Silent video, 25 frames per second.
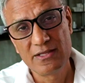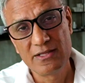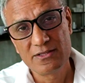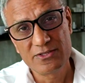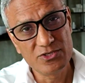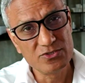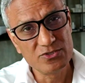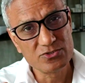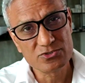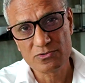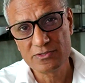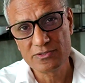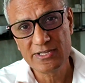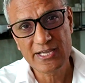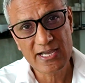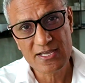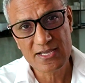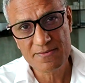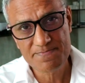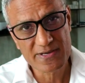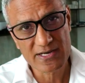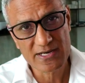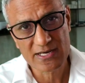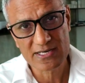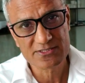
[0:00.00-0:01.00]
use all the
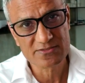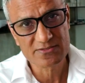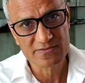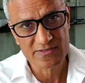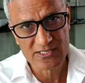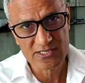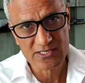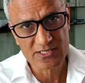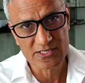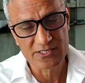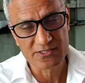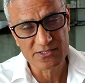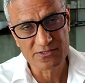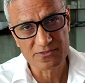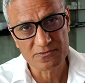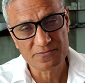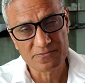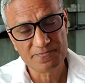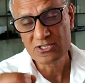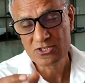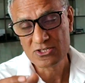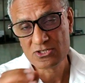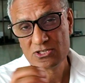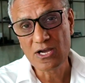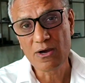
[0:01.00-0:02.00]
APIs of the kernel.
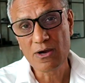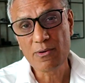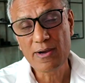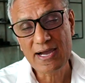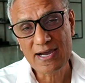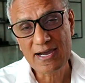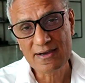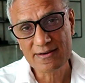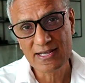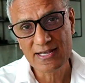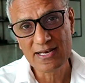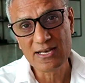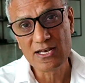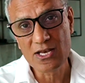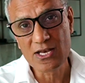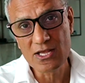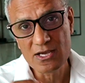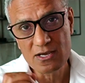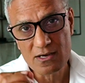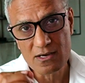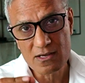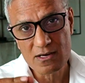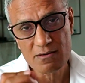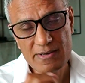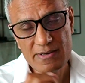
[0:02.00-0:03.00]
Go out and
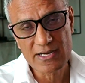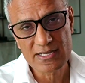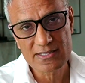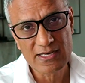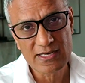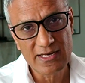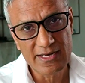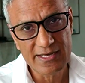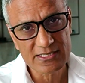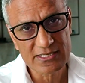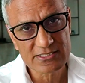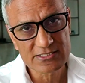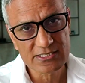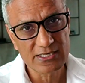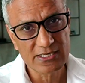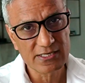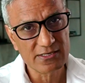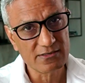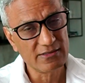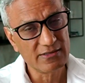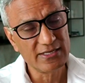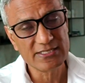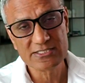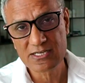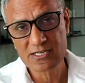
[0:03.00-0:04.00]
learn about the Linux
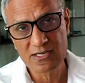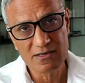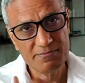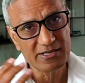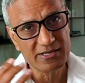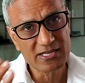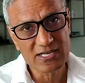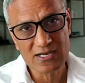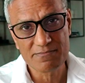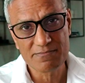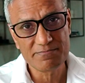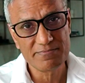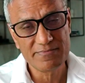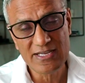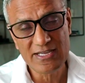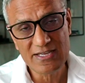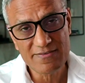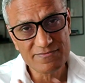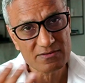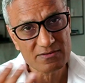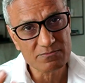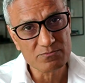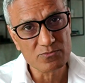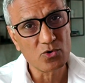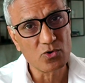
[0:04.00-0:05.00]
kernel. It's going to become
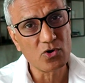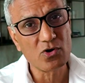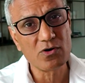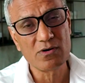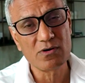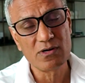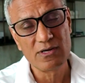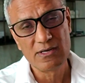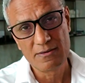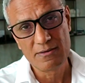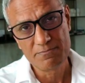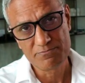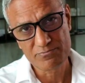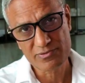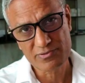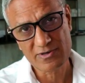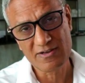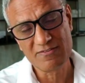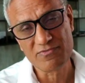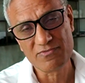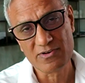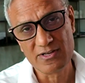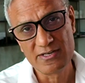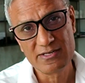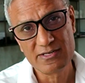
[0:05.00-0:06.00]
even more
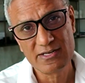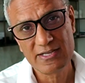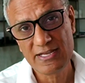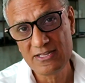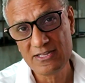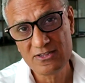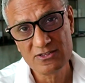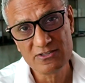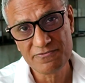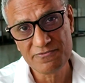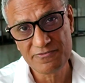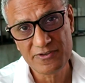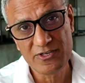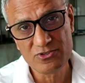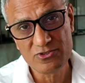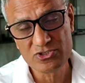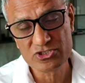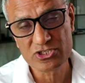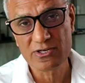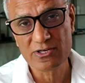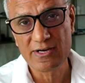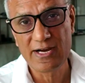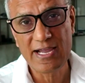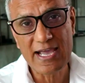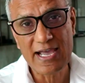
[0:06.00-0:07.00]
prevalent in the
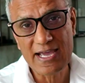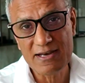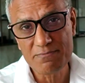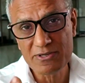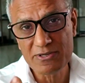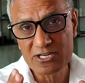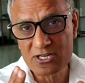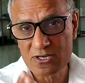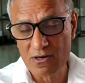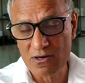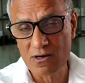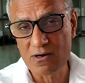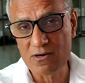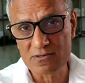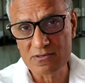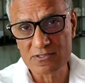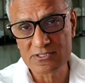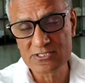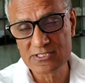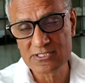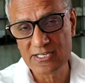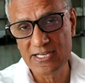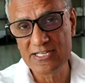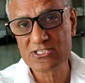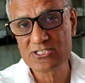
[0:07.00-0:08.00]
future. And
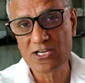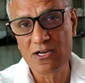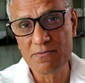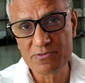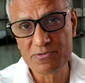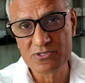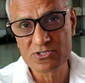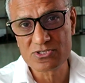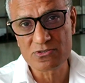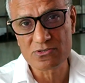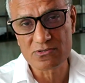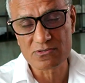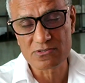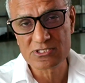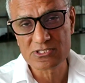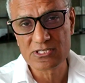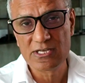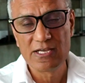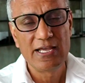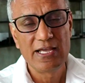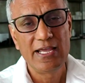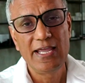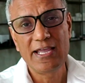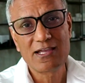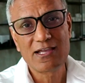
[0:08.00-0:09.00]
because it's open source,
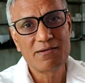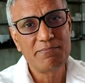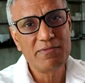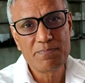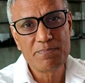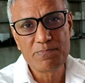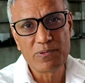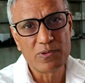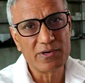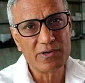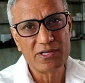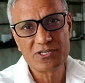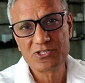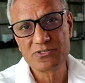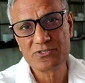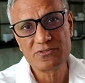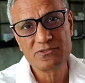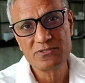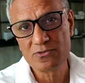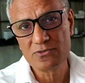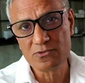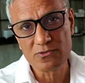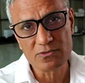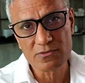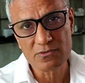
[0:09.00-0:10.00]
it can be ported to
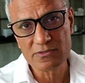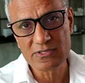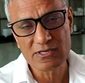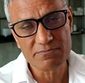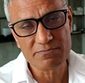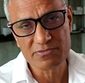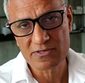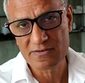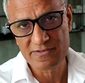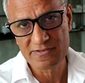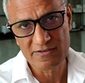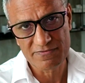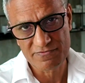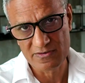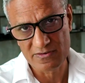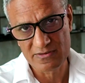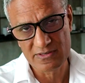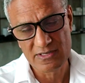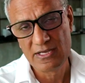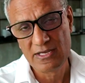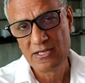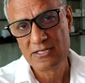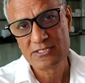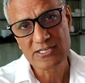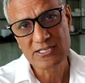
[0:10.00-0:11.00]
all number of different
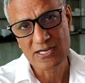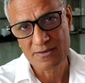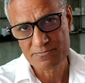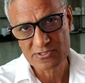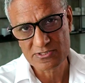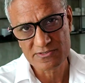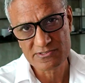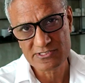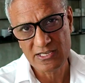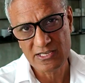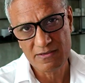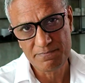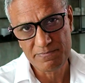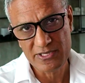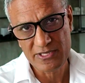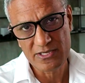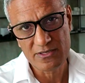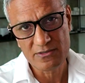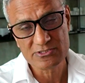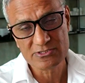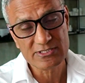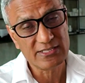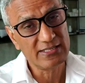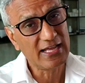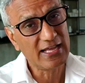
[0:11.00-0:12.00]
types of
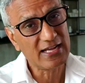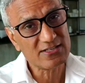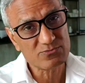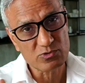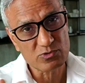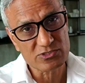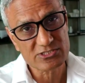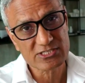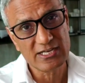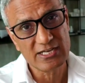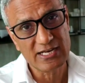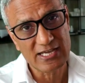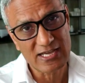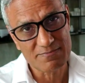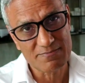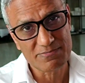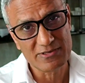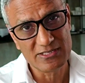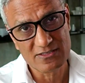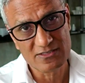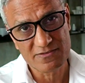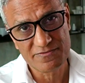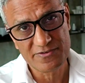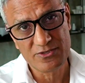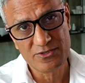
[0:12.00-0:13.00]
CPUs. And that's what's going to happen
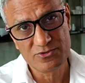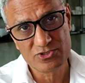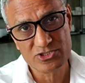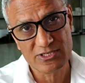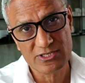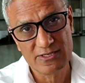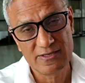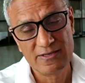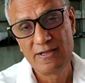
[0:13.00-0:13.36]
in the future.